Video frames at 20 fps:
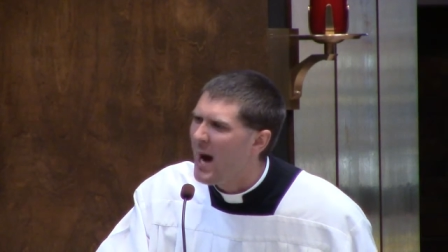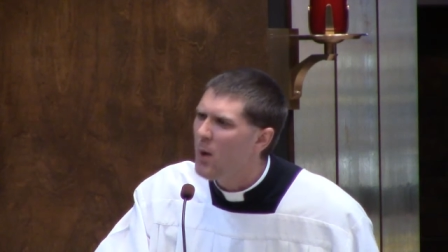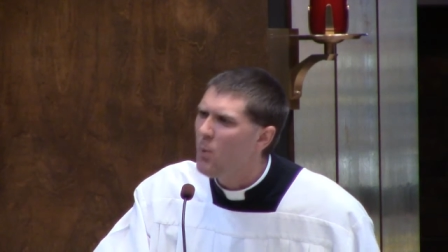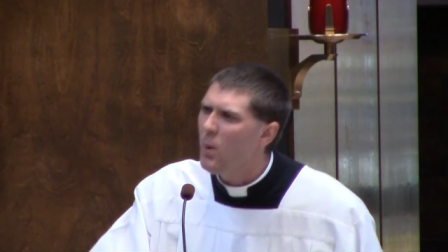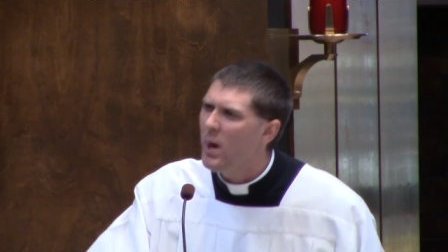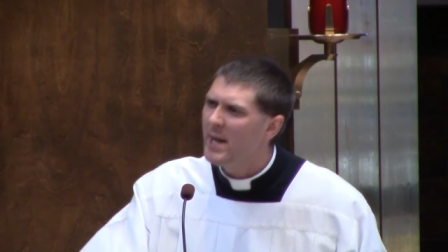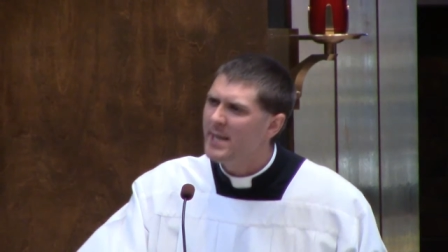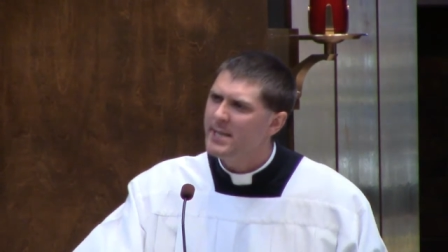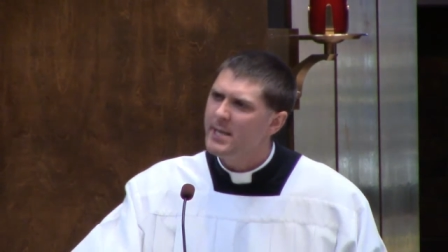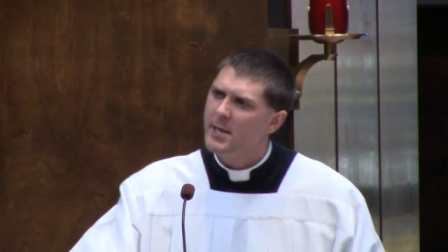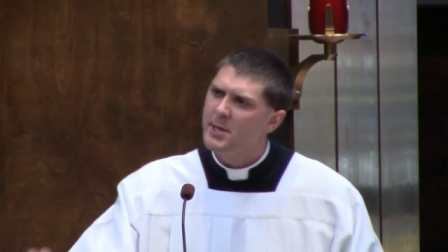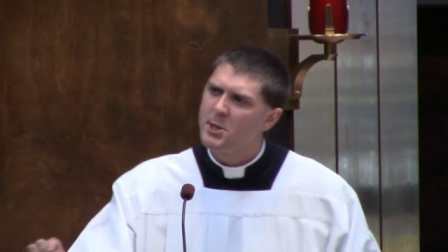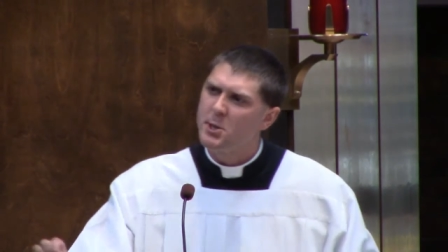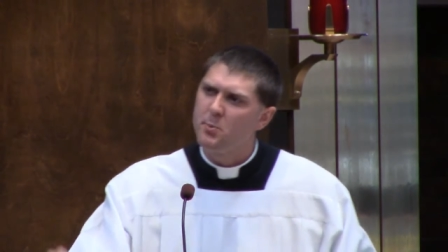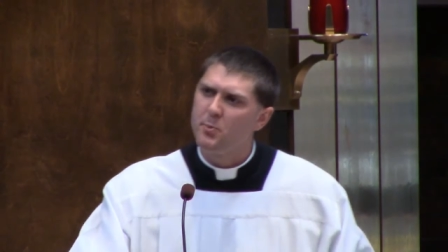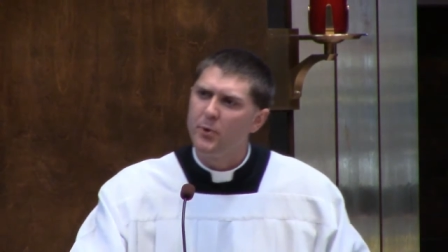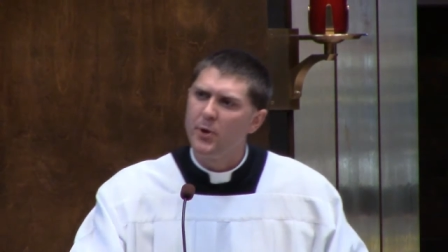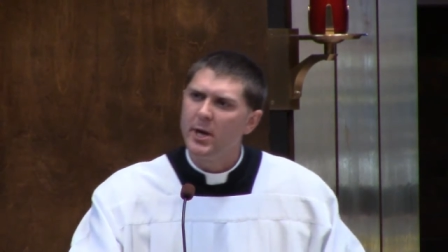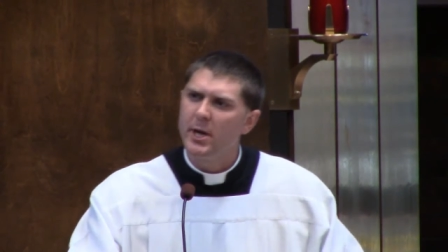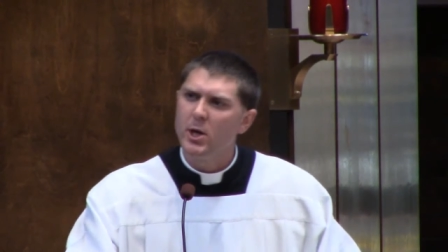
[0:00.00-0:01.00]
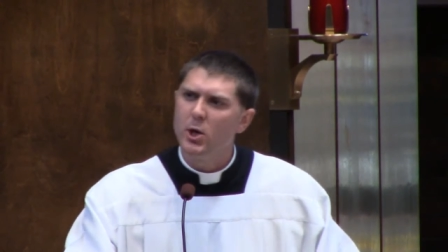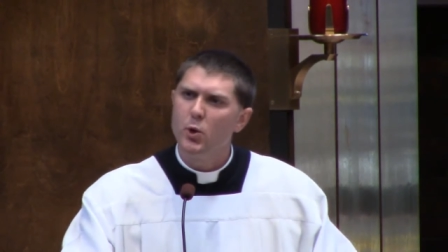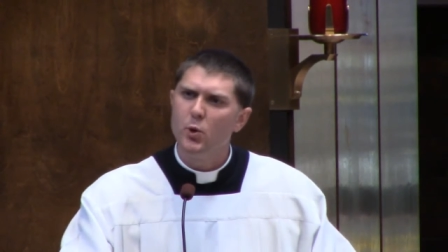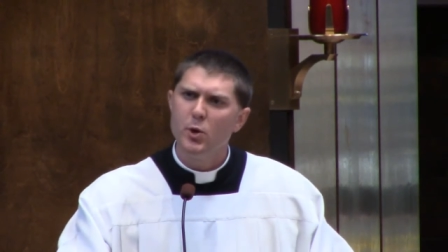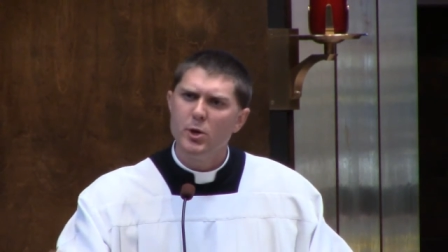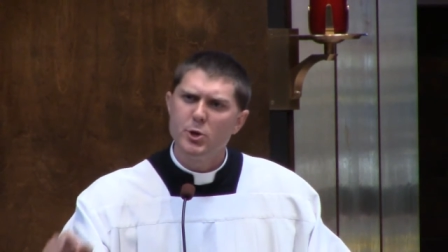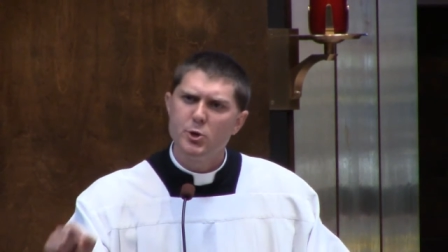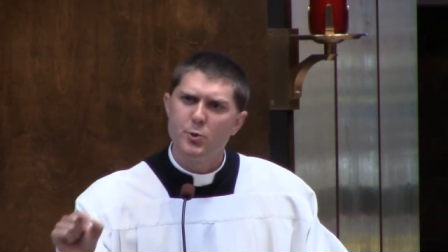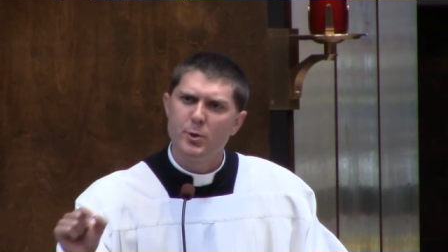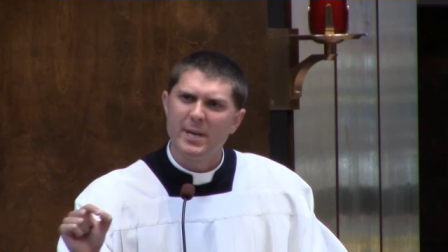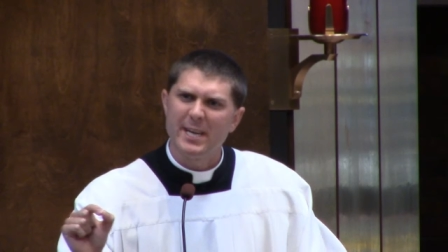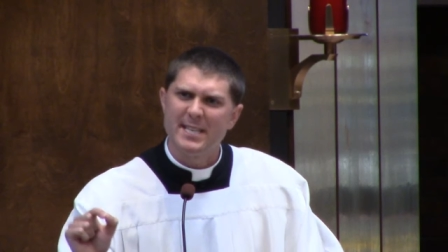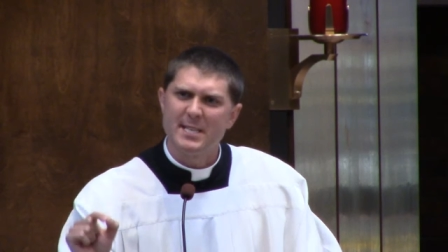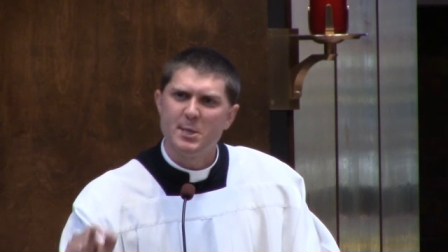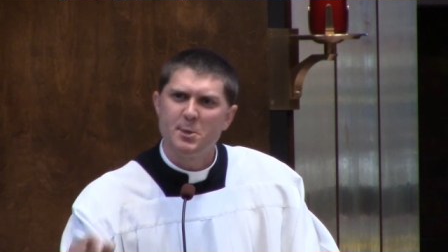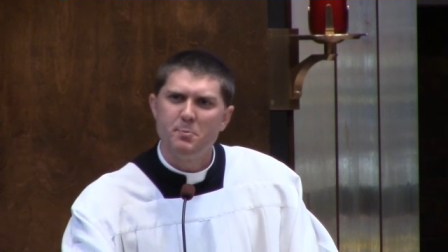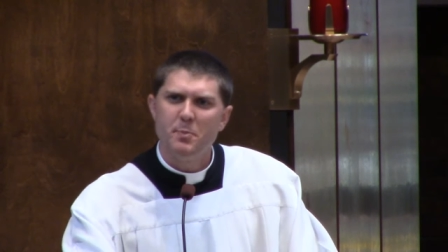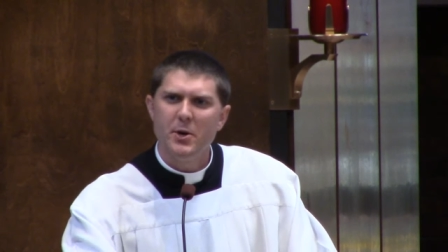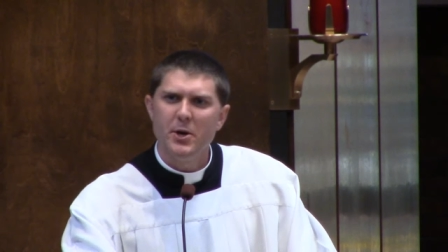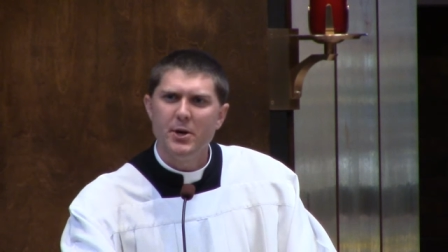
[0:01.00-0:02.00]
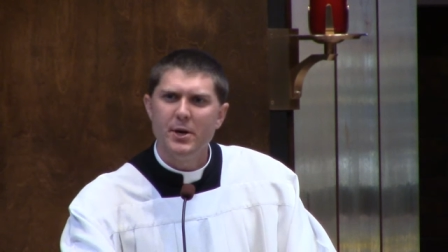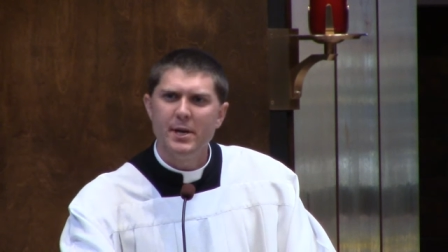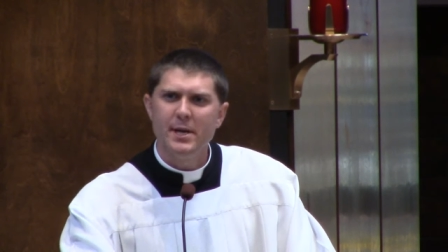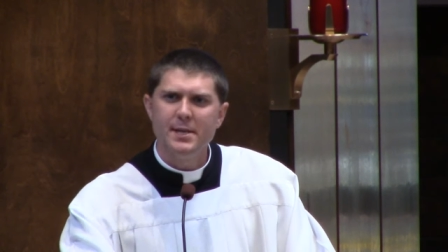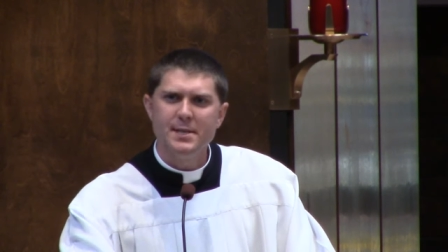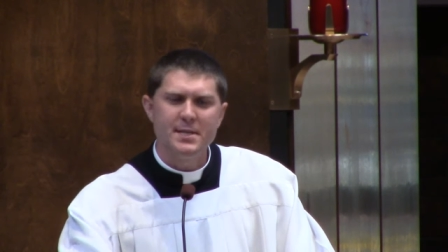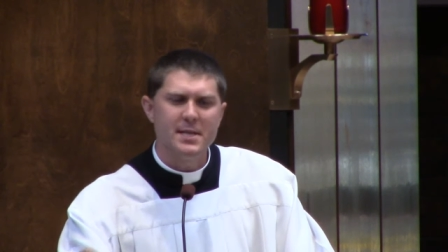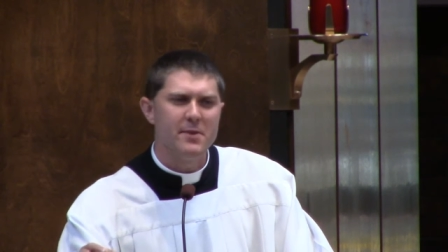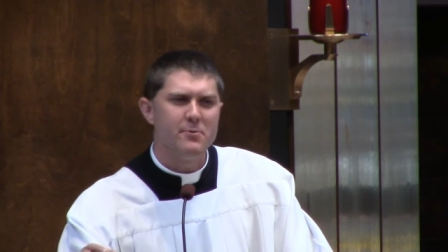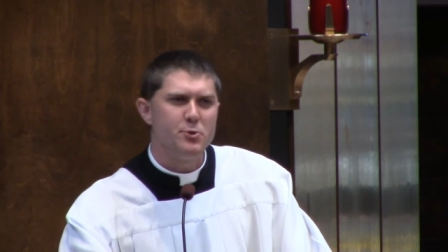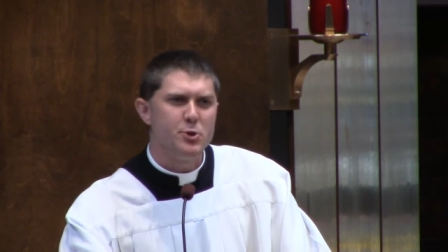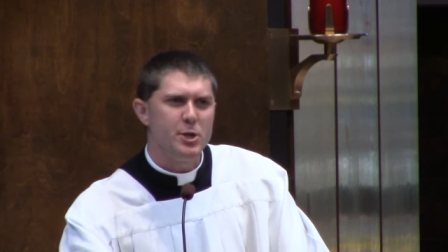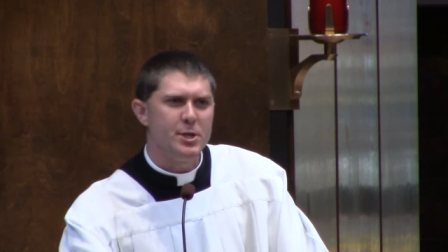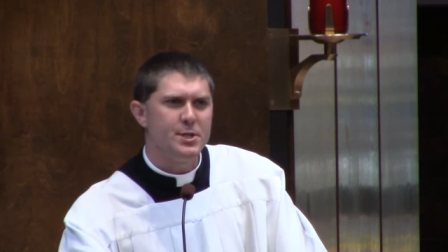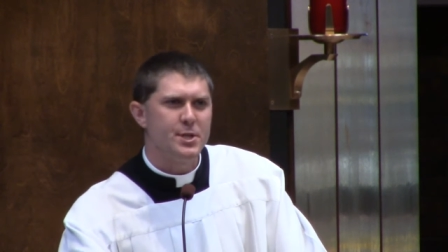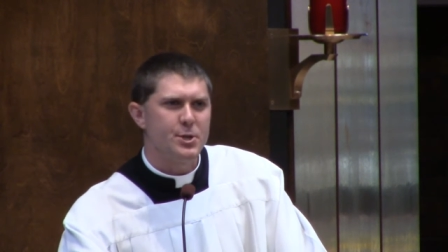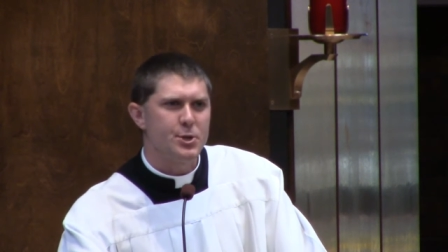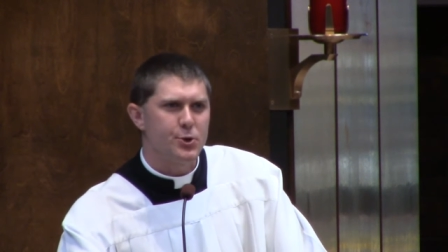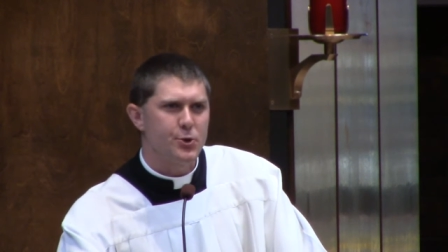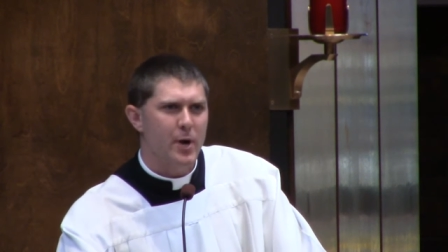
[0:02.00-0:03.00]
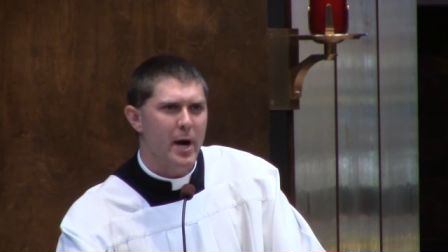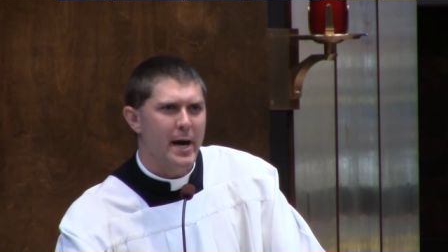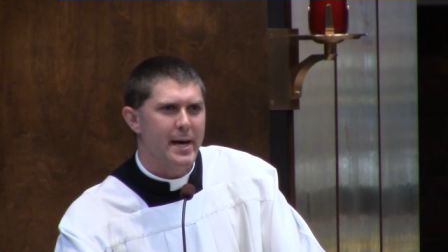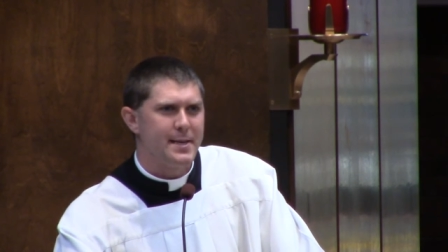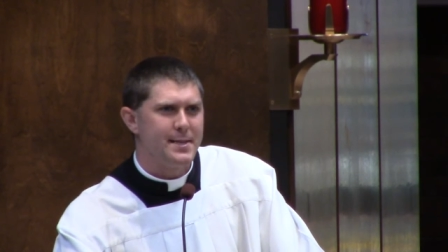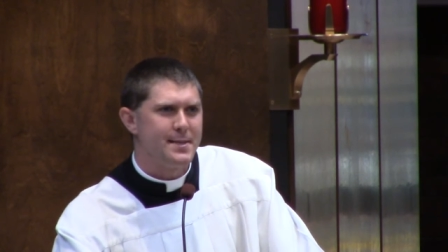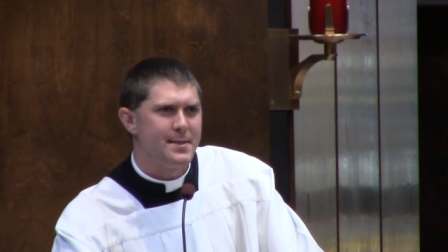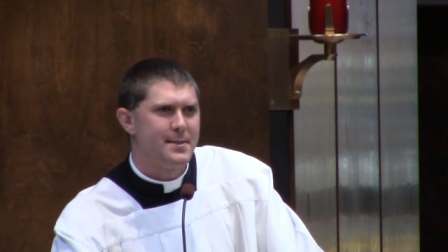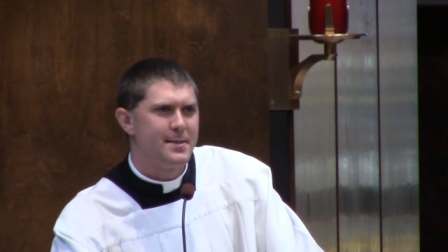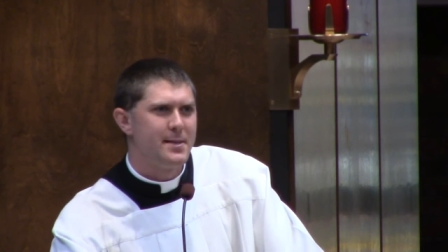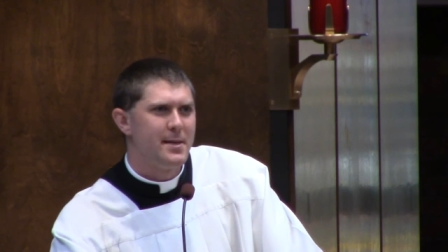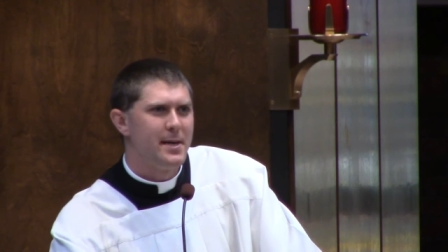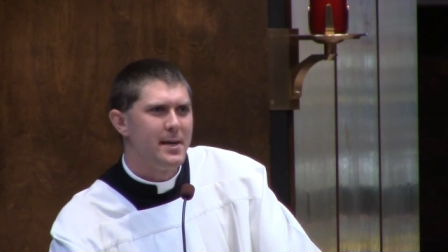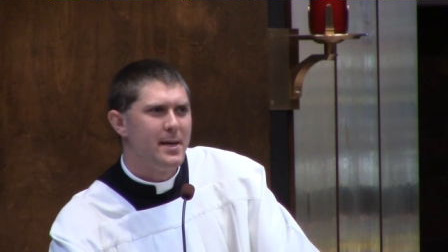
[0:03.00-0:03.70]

I want to bring you to an experience of Jesus Christ.